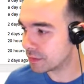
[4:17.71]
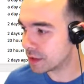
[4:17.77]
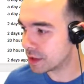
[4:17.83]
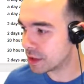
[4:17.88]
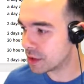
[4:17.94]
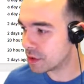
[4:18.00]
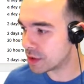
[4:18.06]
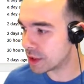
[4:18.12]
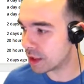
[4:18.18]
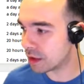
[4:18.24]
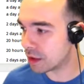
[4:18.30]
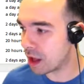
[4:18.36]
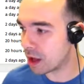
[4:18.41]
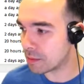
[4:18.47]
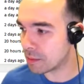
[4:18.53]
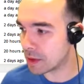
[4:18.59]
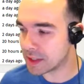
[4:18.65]
It's using a
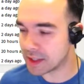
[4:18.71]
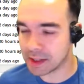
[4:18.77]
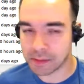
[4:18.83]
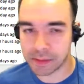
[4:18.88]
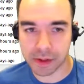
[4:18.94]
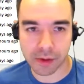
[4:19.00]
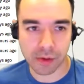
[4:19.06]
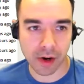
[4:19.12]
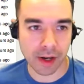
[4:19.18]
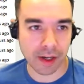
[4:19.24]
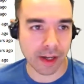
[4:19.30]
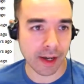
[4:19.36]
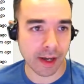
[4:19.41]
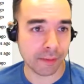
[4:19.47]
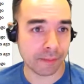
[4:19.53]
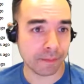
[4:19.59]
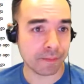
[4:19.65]
lot of my CPU right
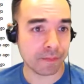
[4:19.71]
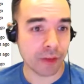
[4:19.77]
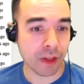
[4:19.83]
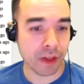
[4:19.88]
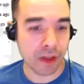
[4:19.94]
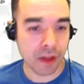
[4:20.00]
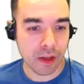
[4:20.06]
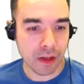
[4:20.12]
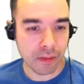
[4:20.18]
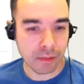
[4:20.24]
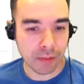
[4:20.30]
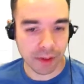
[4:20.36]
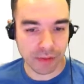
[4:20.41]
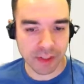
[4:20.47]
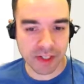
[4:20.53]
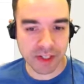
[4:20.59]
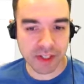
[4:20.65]
now.
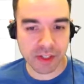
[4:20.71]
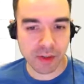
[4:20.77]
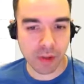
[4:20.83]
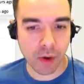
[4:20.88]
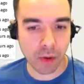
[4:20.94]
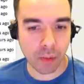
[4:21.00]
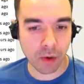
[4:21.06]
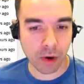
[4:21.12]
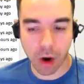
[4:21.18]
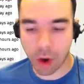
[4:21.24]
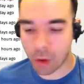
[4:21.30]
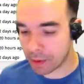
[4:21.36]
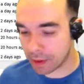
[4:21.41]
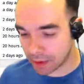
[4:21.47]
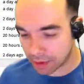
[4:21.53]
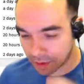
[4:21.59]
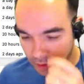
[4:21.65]
But this is what we're
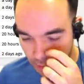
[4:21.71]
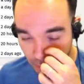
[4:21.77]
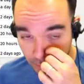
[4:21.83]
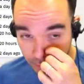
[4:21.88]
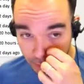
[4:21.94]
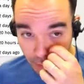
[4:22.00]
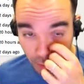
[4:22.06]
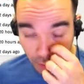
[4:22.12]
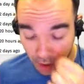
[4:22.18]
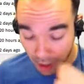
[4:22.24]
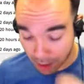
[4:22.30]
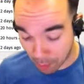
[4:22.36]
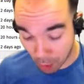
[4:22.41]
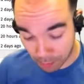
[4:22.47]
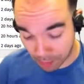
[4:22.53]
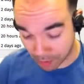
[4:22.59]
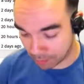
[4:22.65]
hoping to review, what I'm
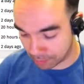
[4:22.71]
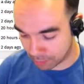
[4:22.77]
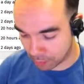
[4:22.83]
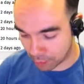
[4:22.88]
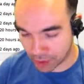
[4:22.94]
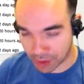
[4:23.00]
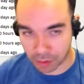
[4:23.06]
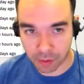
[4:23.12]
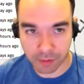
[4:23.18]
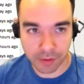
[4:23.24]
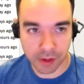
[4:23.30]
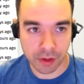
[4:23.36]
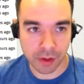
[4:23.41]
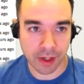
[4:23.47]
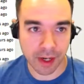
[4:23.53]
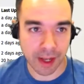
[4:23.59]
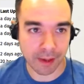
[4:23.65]
hoping we can review
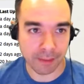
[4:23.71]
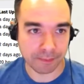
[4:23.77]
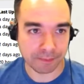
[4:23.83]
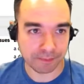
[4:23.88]
today.